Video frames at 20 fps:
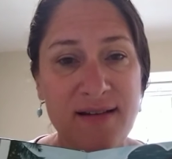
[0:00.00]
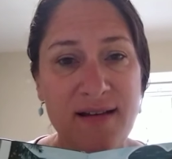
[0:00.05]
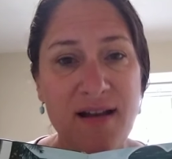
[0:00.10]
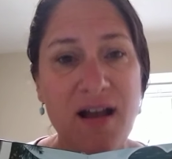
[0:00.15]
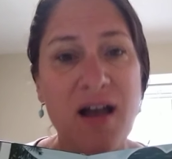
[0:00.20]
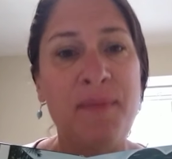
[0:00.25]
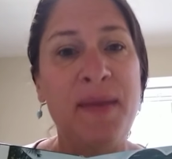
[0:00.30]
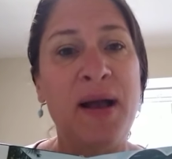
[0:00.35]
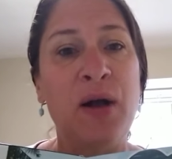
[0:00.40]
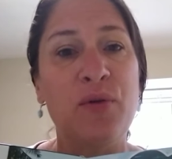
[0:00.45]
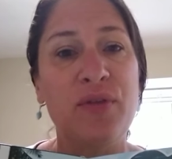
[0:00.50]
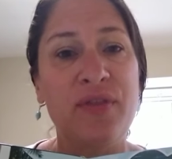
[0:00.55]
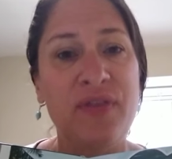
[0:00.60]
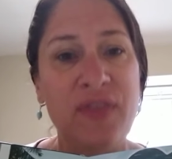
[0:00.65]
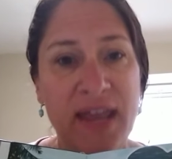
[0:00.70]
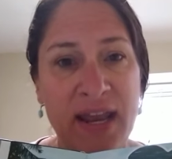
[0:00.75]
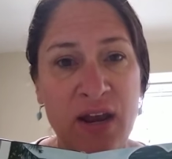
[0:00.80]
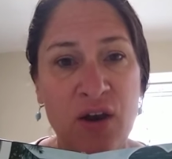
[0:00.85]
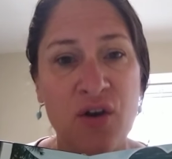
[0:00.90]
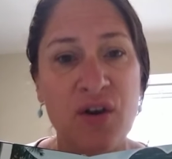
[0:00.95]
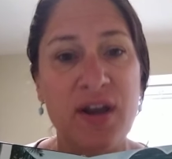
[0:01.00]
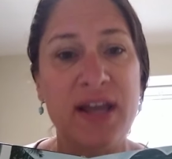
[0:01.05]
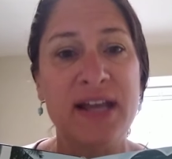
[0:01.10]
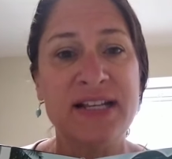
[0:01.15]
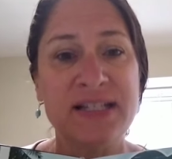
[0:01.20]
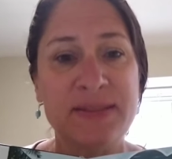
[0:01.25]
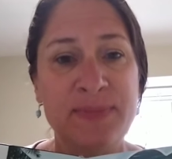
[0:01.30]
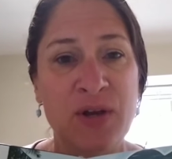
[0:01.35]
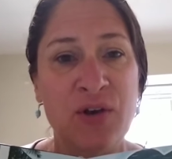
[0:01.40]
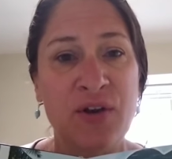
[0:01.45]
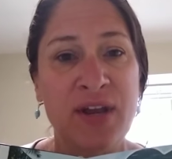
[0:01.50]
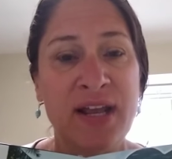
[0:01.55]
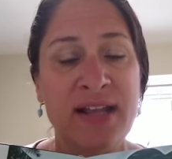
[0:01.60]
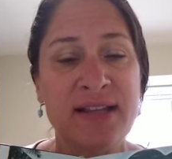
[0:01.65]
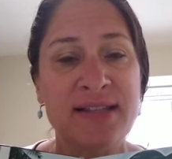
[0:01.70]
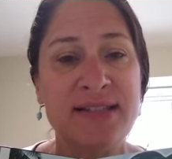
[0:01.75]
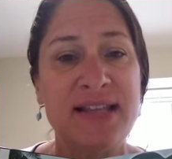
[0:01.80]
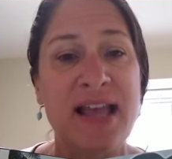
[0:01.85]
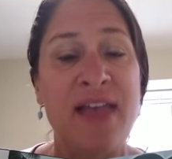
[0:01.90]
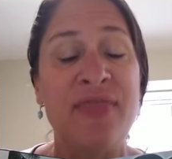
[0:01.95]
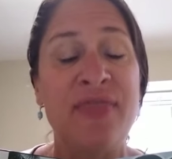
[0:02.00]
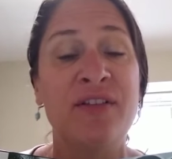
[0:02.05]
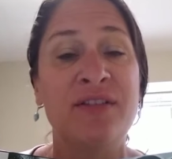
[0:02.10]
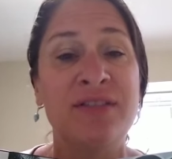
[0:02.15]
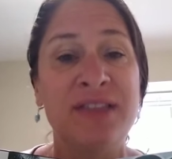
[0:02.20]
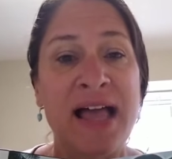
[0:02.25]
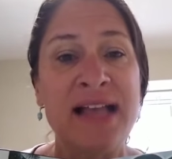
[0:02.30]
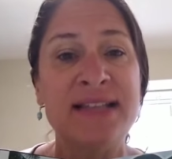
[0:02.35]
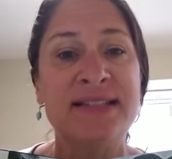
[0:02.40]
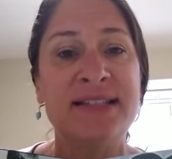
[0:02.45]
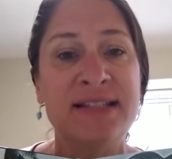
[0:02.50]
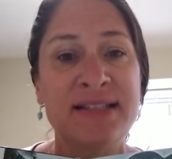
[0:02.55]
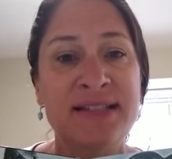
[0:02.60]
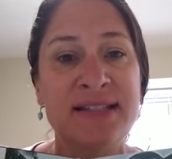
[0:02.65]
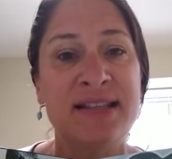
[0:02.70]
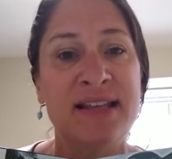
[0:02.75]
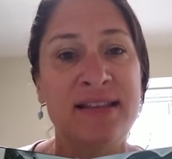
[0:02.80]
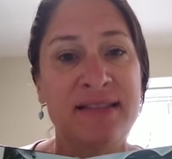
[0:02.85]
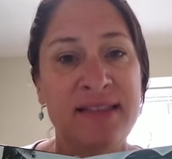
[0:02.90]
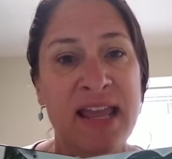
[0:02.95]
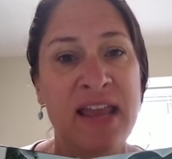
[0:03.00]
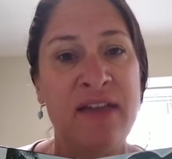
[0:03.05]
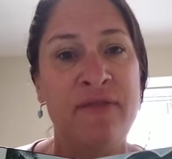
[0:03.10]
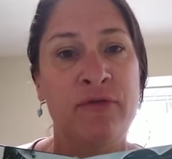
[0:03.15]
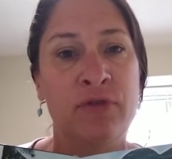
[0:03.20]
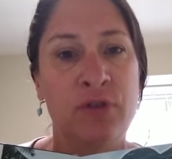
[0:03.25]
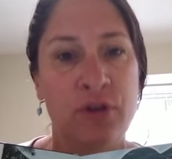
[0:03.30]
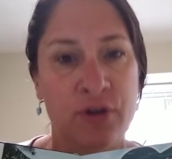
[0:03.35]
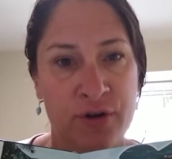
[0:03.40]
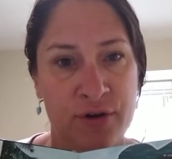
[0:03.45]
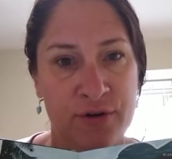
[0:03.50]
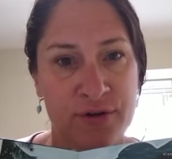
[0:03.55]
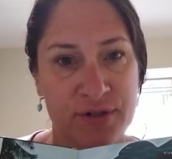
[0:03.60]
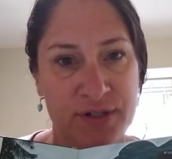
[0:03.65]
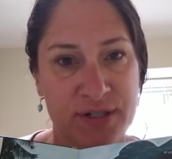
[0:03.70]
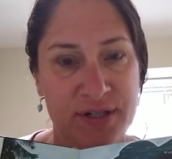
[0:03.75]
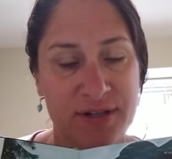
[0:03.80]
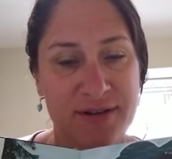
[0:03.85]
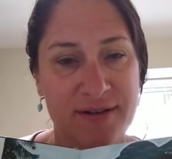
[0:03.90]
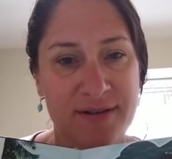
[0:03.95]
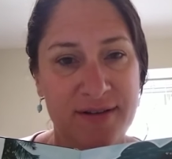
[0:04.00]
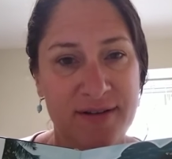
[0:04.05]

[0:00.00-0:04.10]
about their experience and the lessons that they've learned.